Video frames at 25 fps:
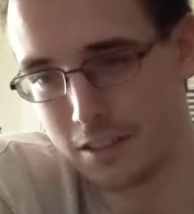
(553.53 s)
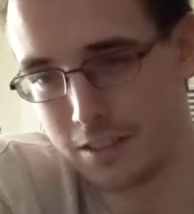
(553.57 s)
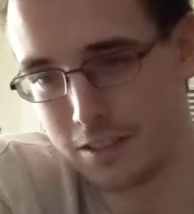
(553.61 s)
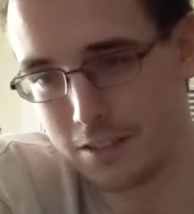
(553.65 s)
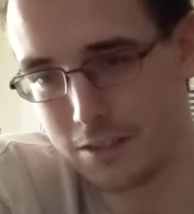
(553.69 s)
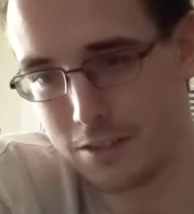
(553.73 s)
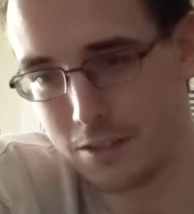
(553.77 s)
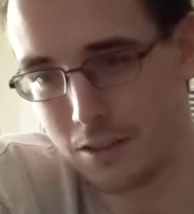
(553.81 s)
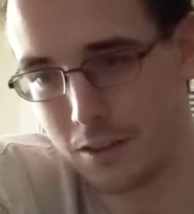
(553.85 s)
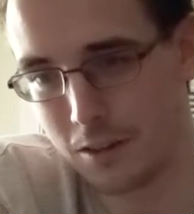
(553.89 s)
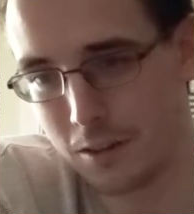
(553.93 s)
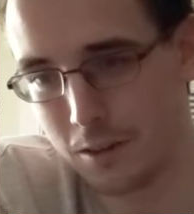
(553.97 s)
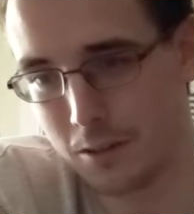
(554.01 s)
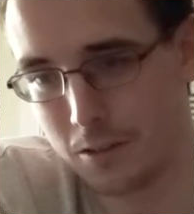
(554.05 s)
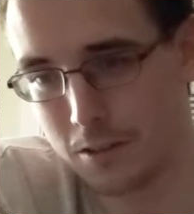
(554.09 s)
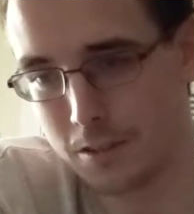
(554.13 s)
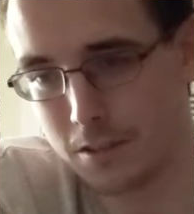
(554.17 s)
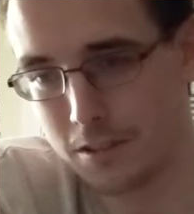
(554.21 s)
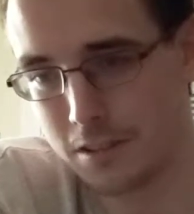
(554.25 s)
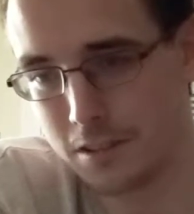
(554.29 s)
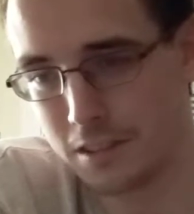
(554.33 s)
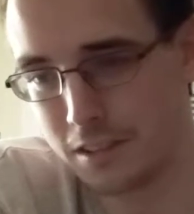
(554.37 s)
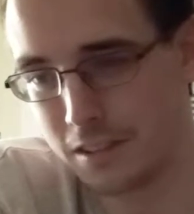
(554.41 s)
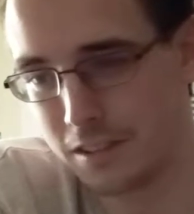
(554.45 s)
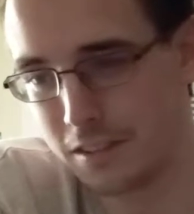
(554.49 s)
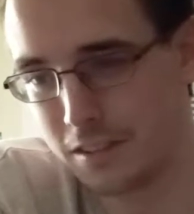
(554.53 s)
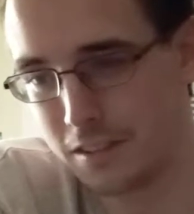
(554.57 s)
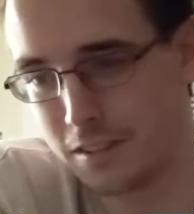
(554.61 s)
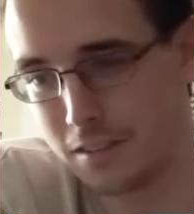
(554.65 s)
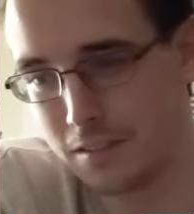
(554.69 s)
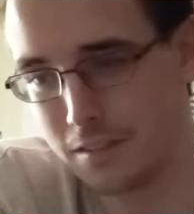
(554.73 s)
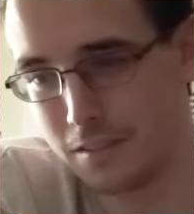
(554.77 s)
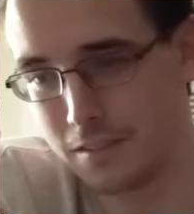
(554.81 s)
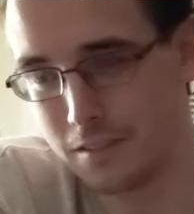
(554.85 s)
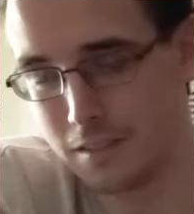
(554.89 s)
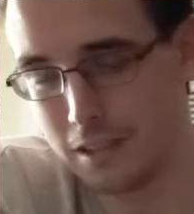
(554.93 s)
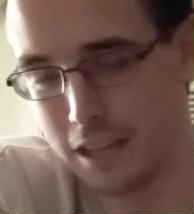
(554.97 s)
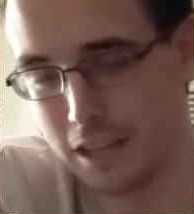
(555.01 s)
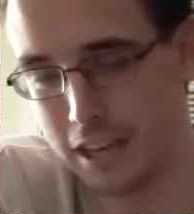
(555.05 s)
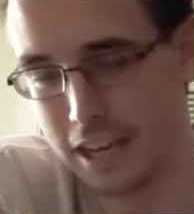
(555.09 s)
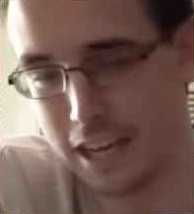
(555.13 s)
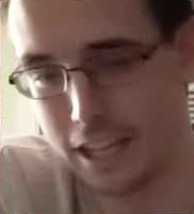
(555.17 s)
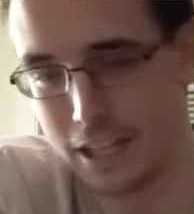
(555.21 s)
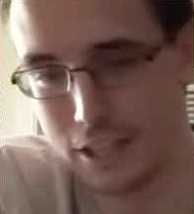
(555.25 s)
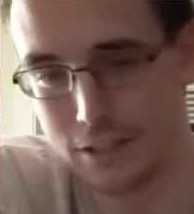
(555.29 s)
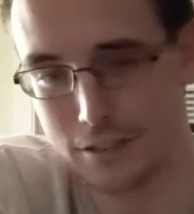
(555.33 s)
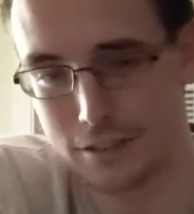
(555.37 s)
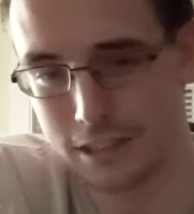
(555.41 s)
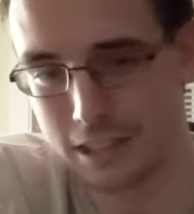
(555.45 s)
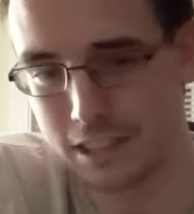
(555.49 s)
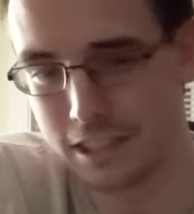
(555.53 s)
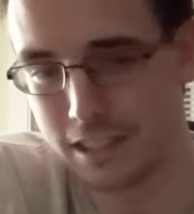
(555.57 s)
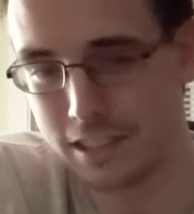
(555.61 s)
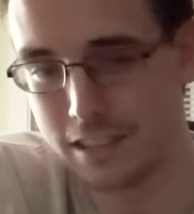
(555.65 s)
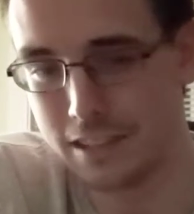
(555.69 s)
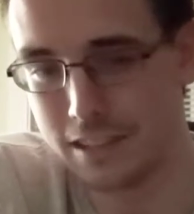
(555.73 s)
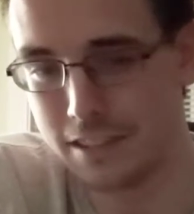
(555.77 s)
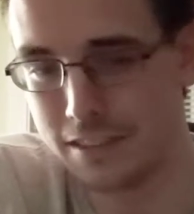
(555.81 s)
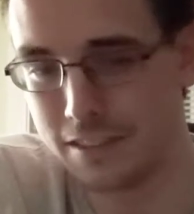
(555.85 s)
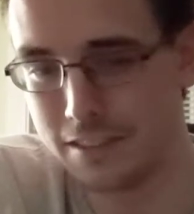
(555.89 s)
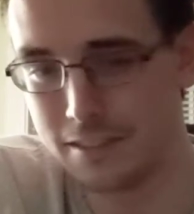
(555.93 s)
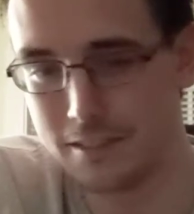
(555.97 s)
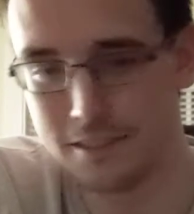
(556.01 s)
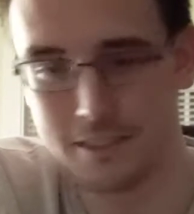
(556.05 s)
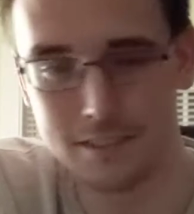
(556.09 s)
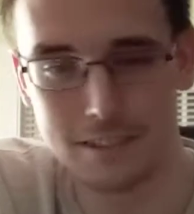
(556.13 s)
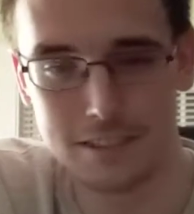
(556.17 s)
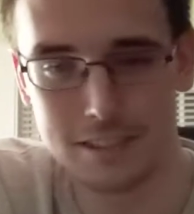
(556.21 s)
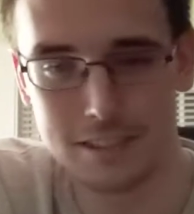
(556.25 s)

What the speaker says: salt, and hatred, and